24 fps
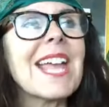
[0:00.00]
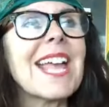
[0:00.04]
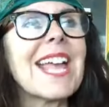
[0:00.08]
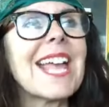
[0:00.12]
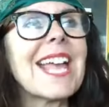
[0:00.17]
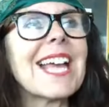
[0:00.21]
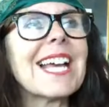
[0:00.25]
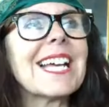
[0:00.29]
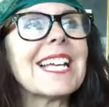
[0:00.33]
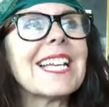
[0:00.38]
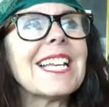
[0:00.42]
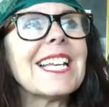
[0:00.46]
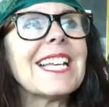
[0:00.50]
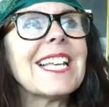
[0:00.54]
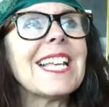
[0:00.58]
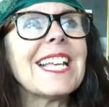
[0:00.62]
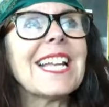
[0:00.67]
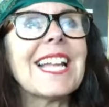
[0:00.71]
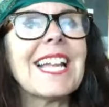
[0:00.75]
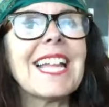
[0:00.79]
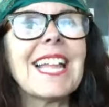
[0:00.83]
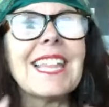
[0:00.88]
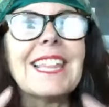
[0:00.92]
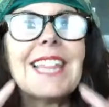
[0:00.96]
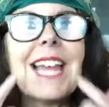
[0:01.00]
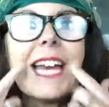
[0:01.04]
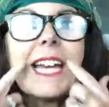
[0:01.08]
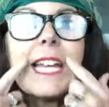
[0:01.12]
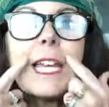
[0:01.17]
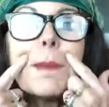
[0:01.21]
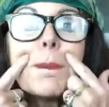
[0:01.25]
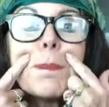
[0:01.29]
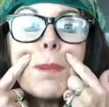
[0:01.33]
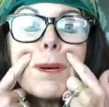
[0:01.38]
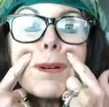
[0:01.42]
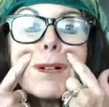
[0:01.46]
And then
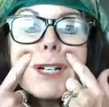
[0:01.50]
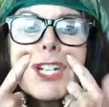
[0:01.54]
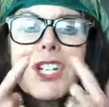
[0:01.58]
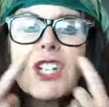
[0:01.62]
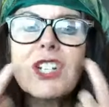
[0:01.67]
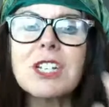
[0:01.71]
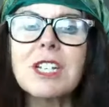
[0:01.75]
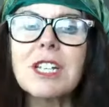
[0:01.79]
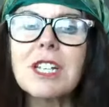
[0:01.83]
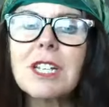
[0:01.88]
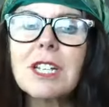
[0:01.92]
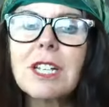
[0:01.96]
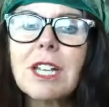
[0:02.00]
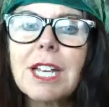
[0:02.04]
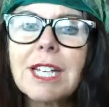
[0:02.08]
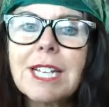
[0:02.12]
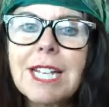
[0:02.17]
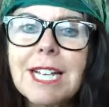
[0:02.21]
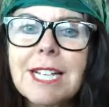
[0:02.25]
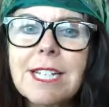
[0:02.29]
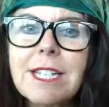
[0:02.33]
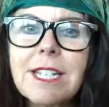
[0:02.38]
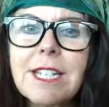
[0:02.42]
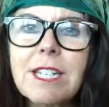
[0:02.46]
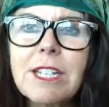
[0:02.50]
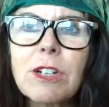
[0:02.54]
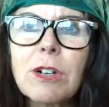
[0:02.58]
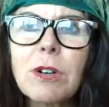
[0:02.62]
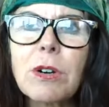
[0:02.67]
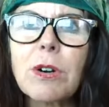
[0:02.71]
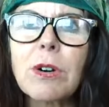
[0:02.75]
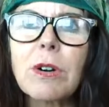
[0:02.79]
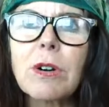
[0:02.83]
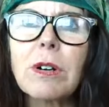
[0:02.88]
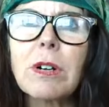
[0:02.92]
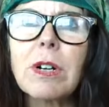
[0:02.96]
he pushed and it didn't
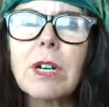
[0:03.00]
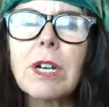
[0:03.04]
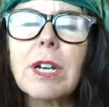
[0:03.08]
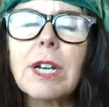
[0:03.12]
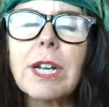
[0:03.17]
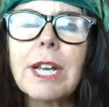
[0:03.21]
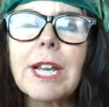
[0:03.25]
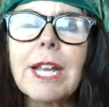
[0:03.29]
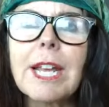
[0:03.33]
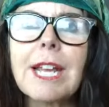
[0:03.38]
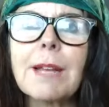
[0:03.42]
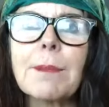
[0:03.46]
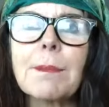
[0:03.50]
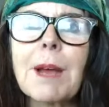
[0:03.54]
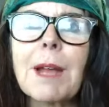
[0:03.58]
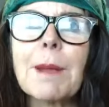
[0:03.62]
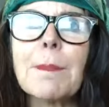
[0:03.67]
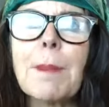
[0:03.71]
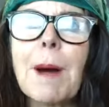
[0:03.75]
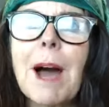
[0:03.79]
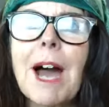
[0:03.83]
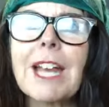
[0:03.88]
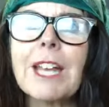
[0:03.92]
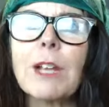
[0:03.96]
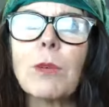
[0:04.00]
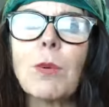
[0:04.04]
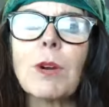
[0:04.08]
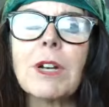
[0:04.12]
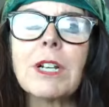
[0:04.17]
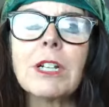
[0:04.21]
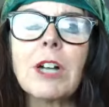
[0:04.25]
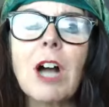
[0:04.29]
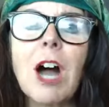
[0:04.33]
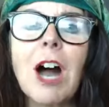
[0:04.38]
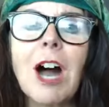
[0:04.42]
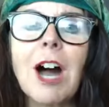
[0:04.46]
hurt and my body
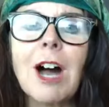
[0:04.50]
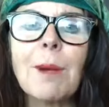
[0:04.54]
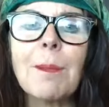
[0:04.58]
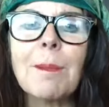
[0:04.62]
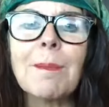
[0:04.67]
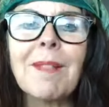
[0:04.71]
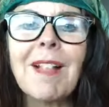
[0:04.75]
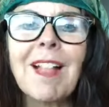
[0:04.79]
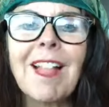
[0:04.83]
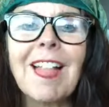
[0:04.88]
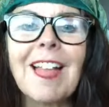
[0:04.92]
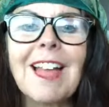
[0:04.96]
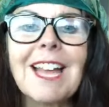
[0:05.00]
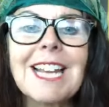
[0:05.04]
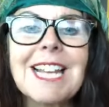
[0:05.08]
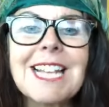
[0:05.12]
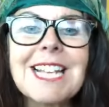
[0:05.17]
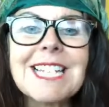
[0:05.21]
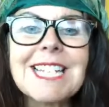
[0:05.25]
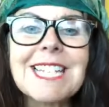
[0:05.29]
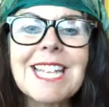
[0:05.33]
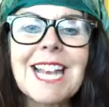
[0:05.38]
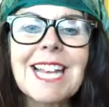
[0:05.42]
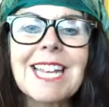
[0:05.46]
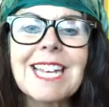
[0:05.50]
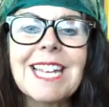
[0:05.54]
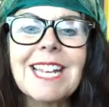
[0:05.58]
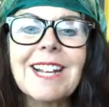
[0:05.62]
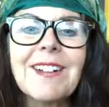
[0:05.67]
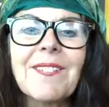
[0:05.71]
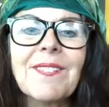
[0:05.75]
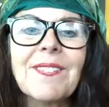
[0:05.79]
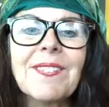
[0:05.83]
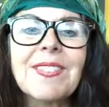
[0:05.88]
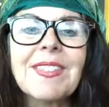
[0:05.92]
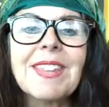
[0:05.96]
went calm. And he said,
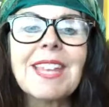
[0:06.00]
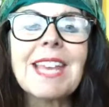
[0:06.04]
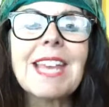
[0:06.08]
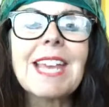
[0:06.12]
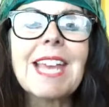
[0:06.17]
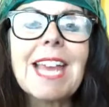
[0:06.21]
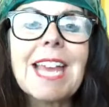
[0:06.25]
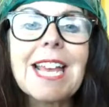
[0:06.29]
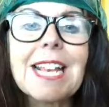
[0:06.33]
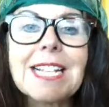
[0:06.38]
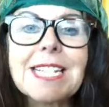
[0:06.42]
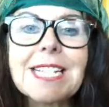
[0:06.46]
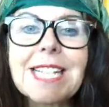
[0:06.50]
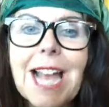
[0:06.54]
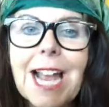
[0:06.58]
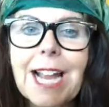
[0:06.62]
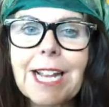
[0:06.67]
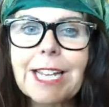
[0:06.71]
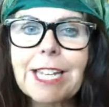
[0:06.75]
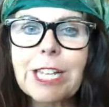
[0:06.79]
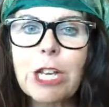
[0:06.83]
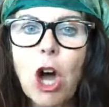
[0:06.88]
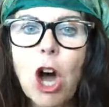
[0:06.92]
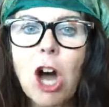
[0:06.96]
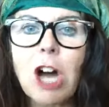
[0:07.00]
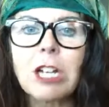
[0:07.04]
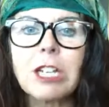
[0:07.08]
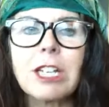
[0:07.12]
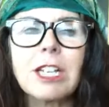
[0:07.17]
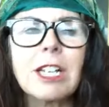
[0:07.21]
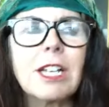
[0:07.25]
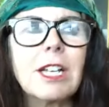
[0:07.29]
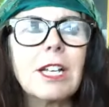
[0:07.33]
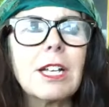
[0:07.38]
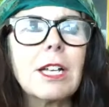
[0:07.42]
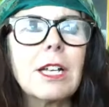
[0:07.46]
anxiety gone.